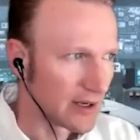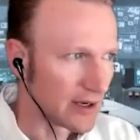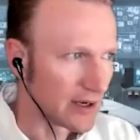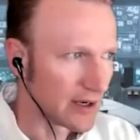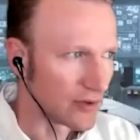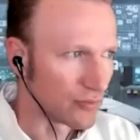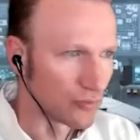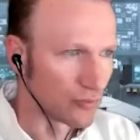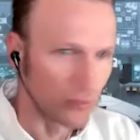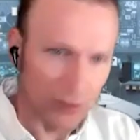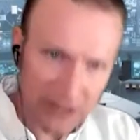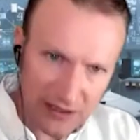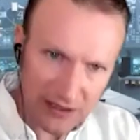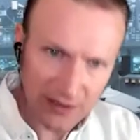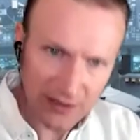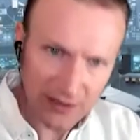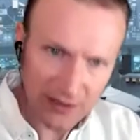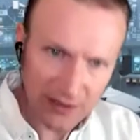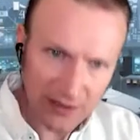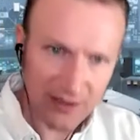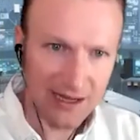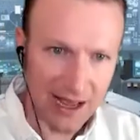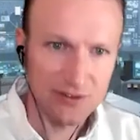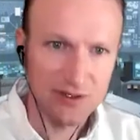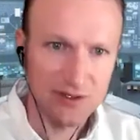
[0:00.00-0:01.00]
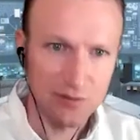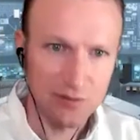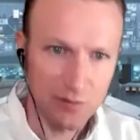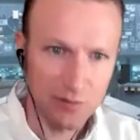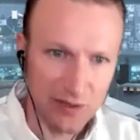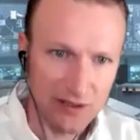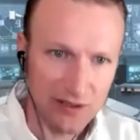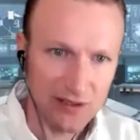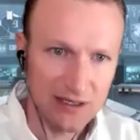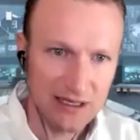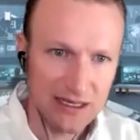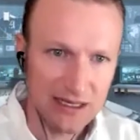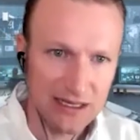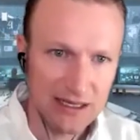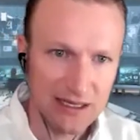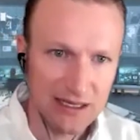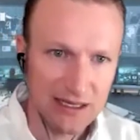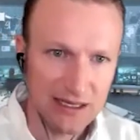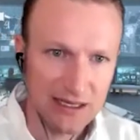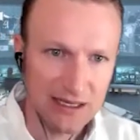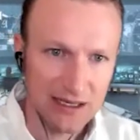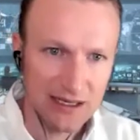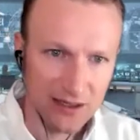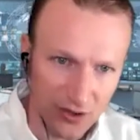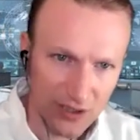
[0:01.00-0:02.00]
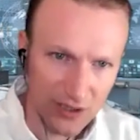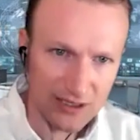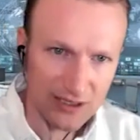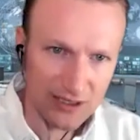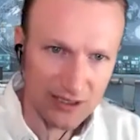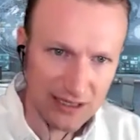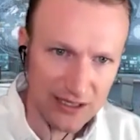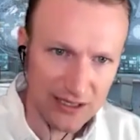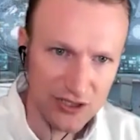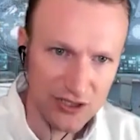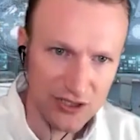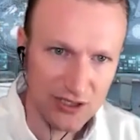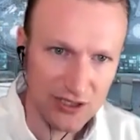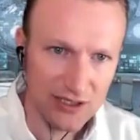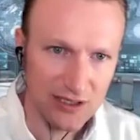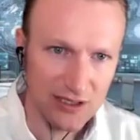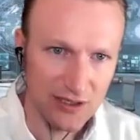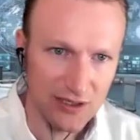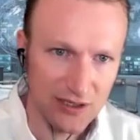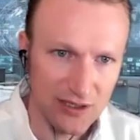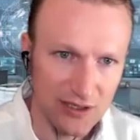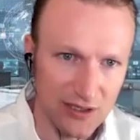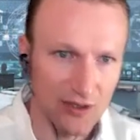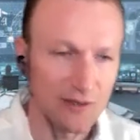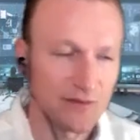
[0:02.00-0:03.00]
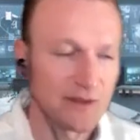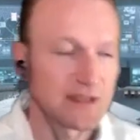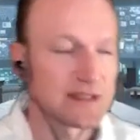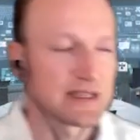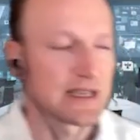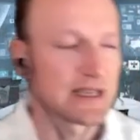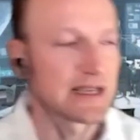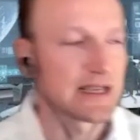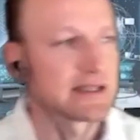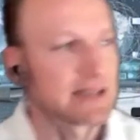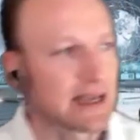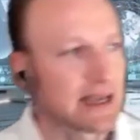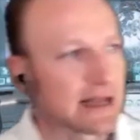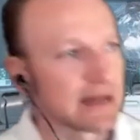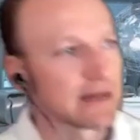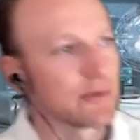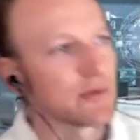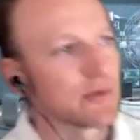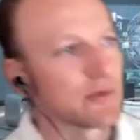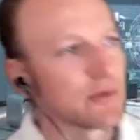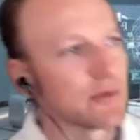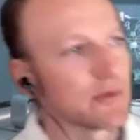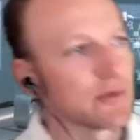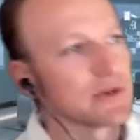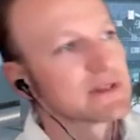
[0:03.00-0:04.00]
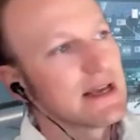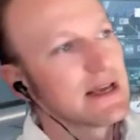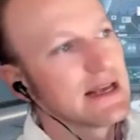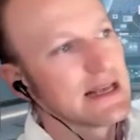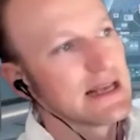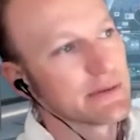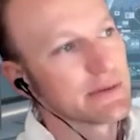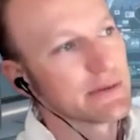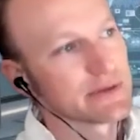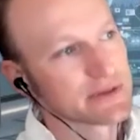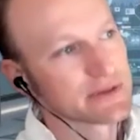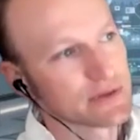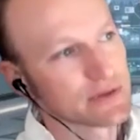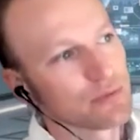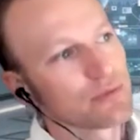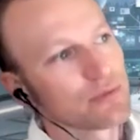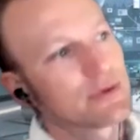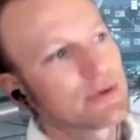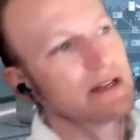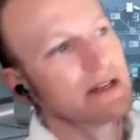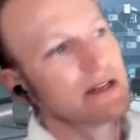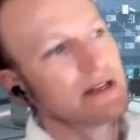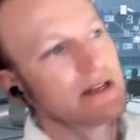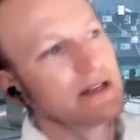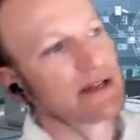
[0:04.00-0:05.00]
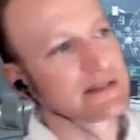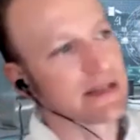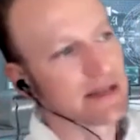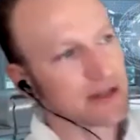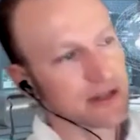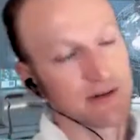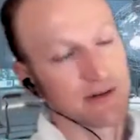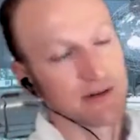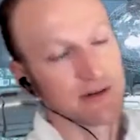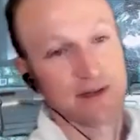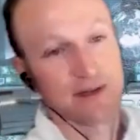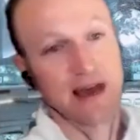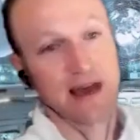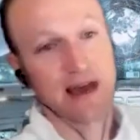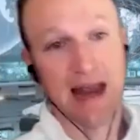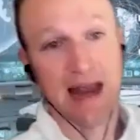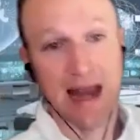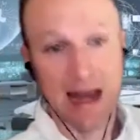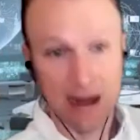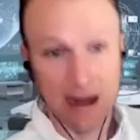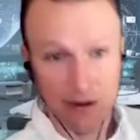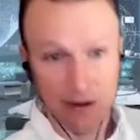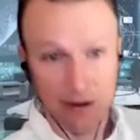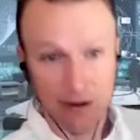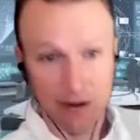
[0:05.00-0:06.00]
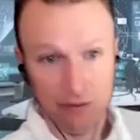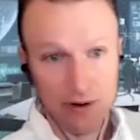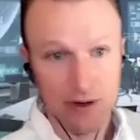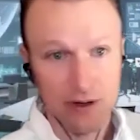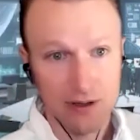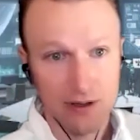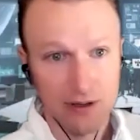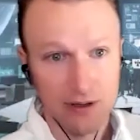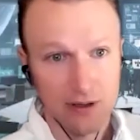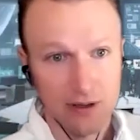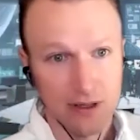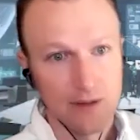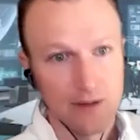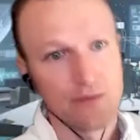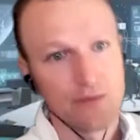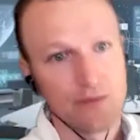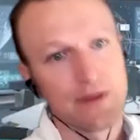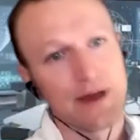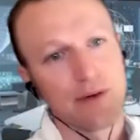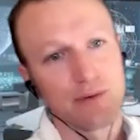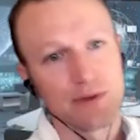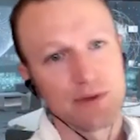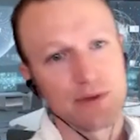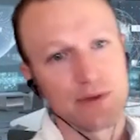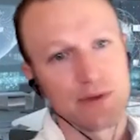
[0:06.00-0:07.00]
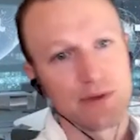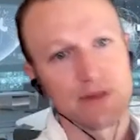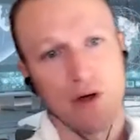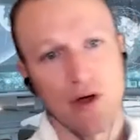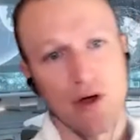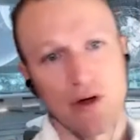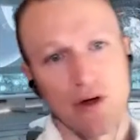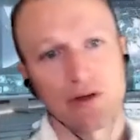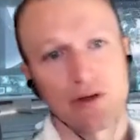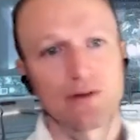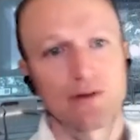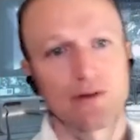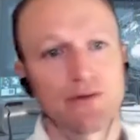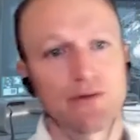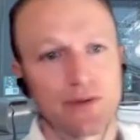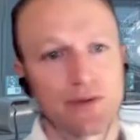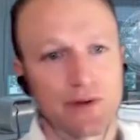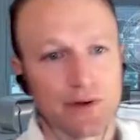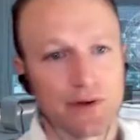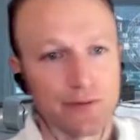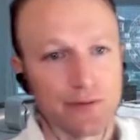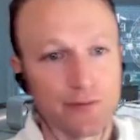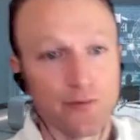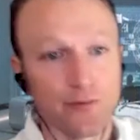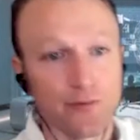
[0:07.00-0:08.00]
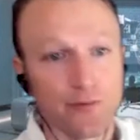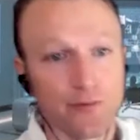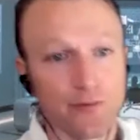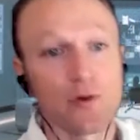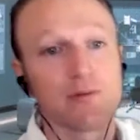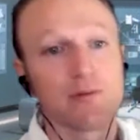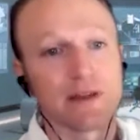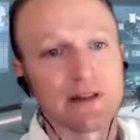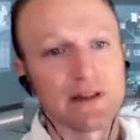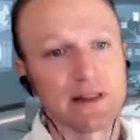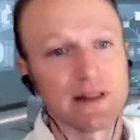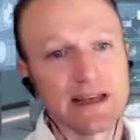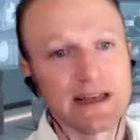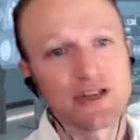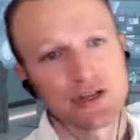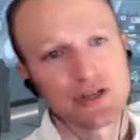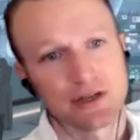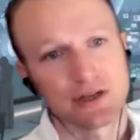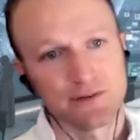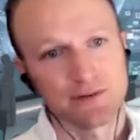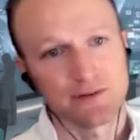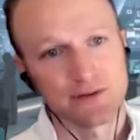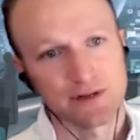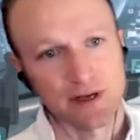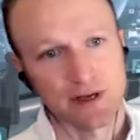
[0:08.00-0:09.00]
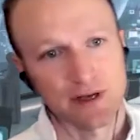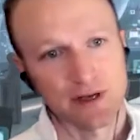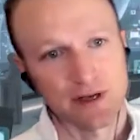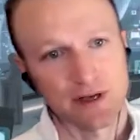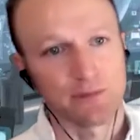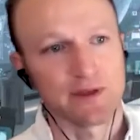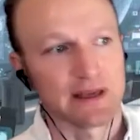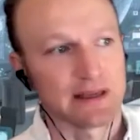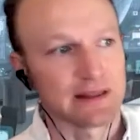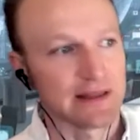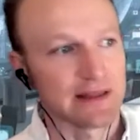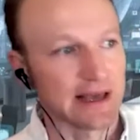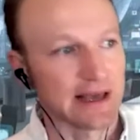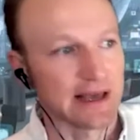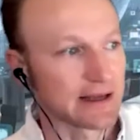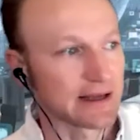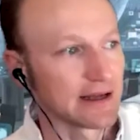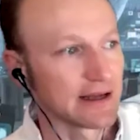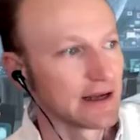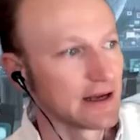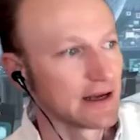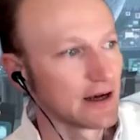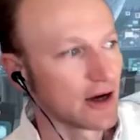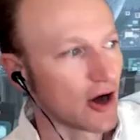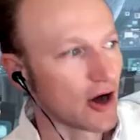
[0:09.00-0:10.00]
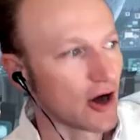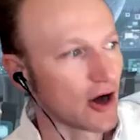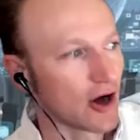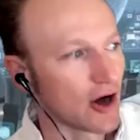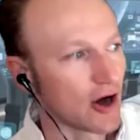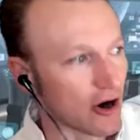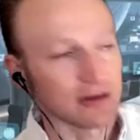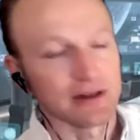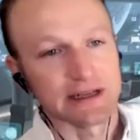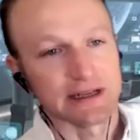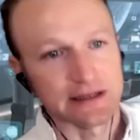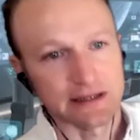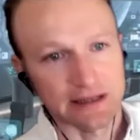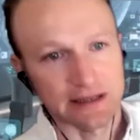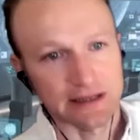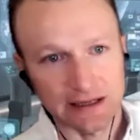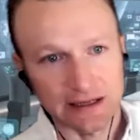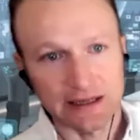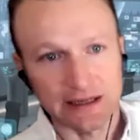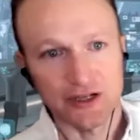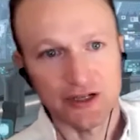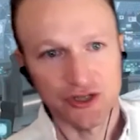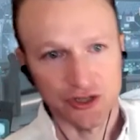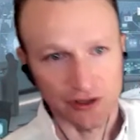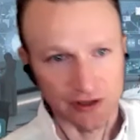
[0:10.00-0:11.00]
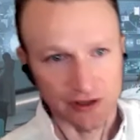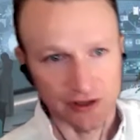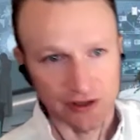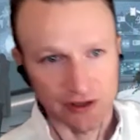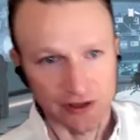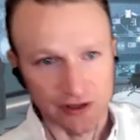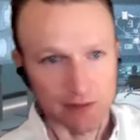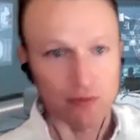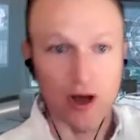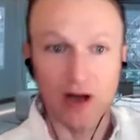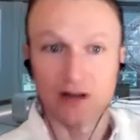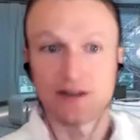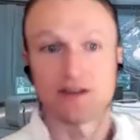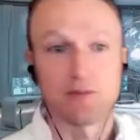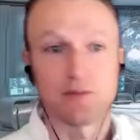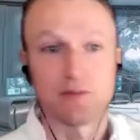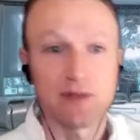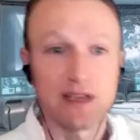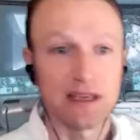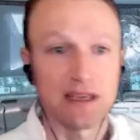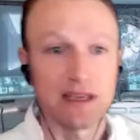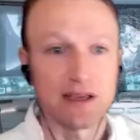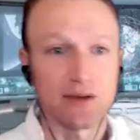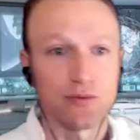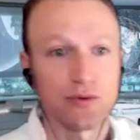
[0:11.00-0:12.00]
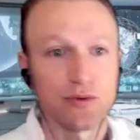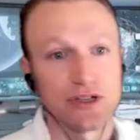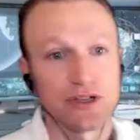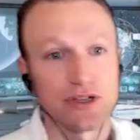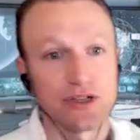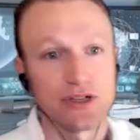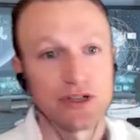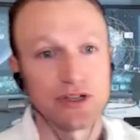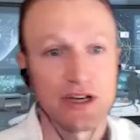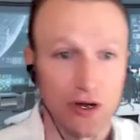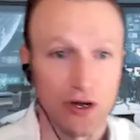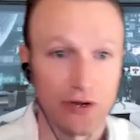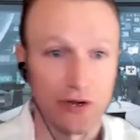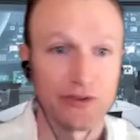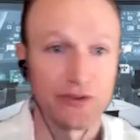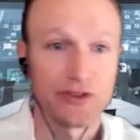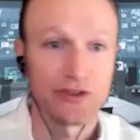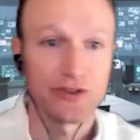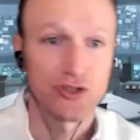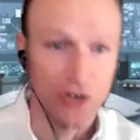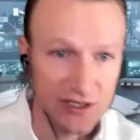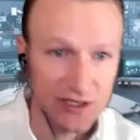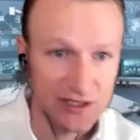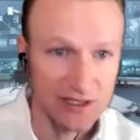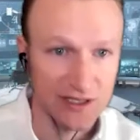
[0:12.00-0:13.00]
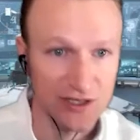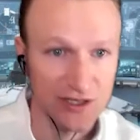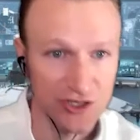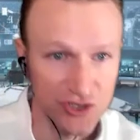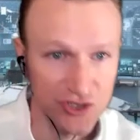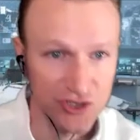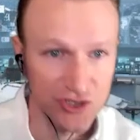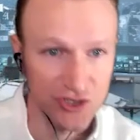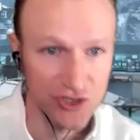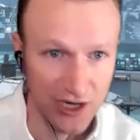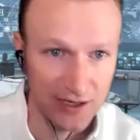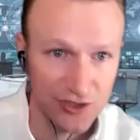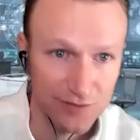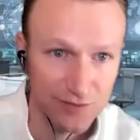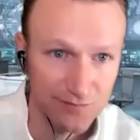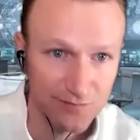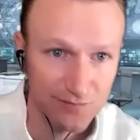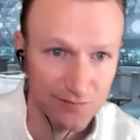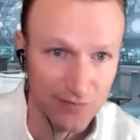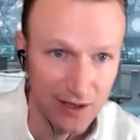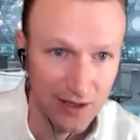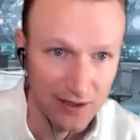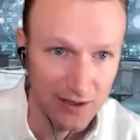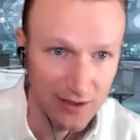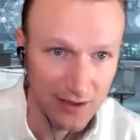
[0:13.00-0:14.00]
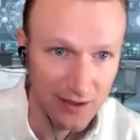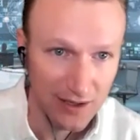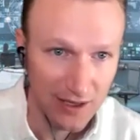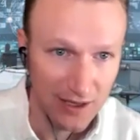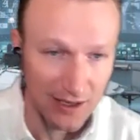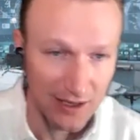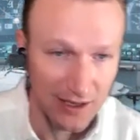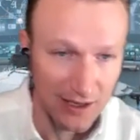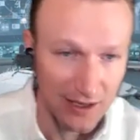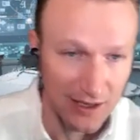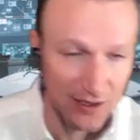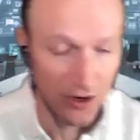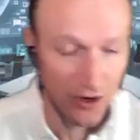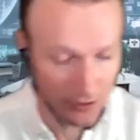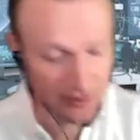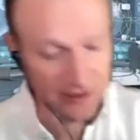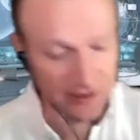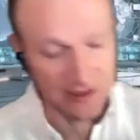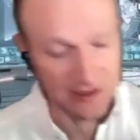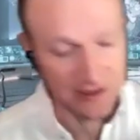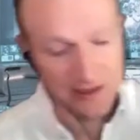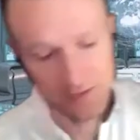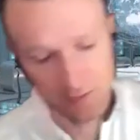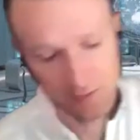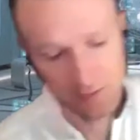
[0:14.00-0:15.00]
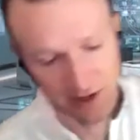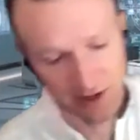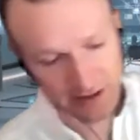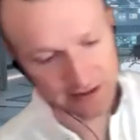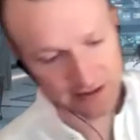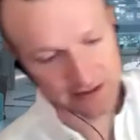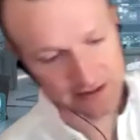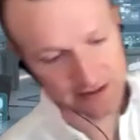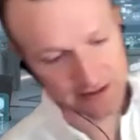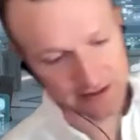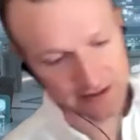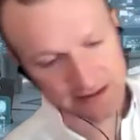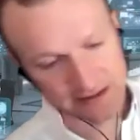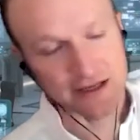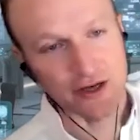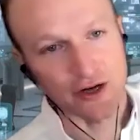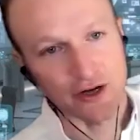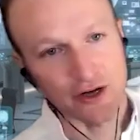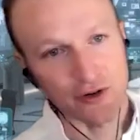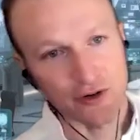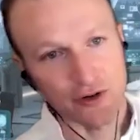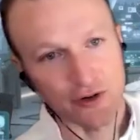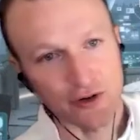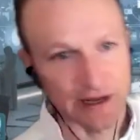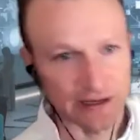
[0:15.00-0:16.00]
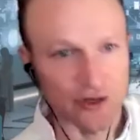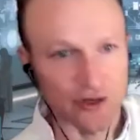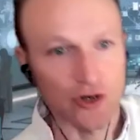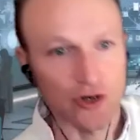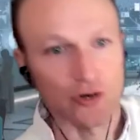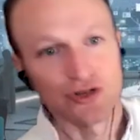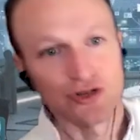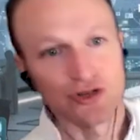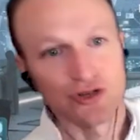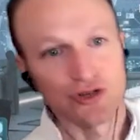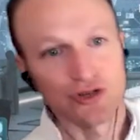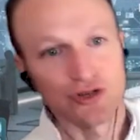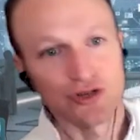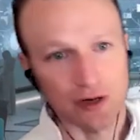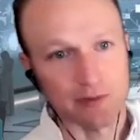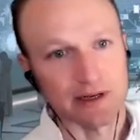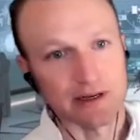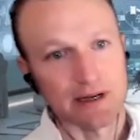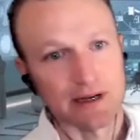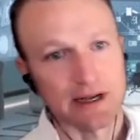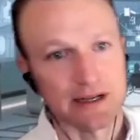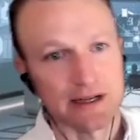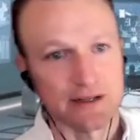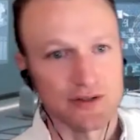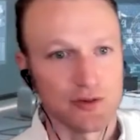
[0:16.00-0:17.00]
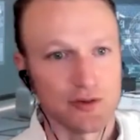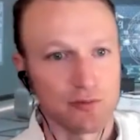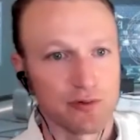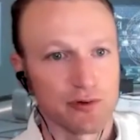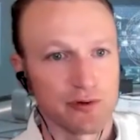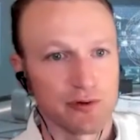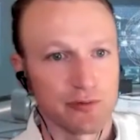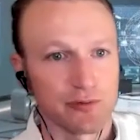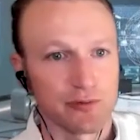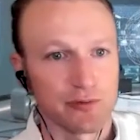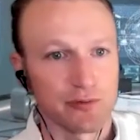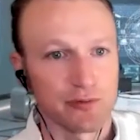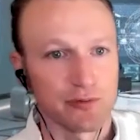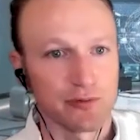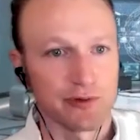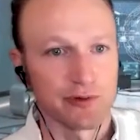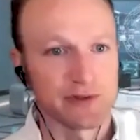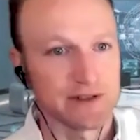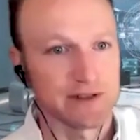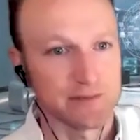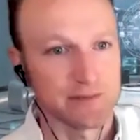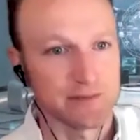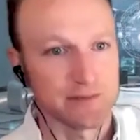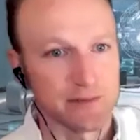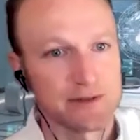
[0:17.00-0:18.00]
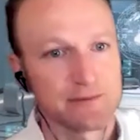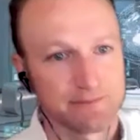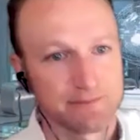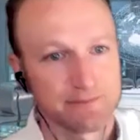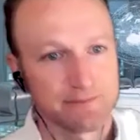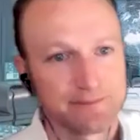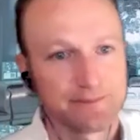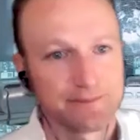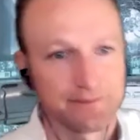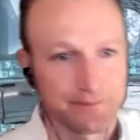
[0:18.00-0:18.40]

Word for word: uh, real accountability and accreditation and all of these things and it was it was the realization of that error that was part of the formulation of something that Harlan initially brought to me, which he called the Trust Exchange. Mm-hmm. And Harlan is my CTO and co-chairman at Superluminal Systems.